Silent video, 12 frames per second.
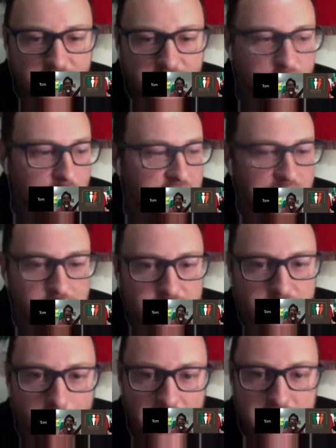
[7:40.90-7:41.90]
They beat
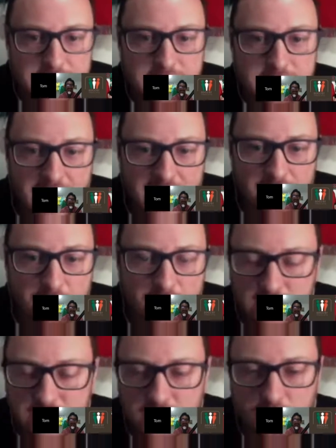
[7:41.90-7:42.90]
Chivas in that amazing
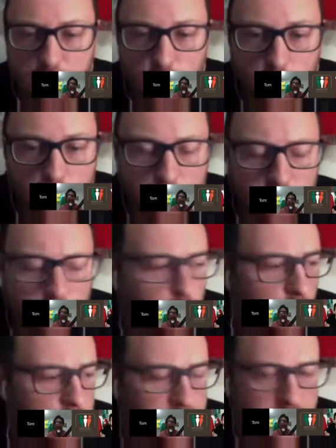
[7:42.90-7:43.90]
game, and then didn't.
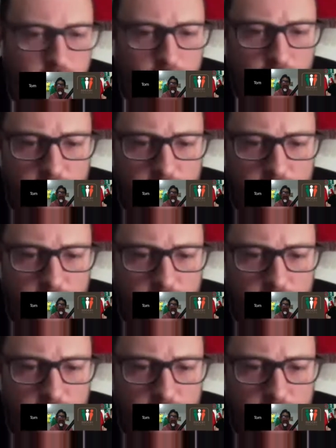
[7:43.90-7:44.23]
What was it?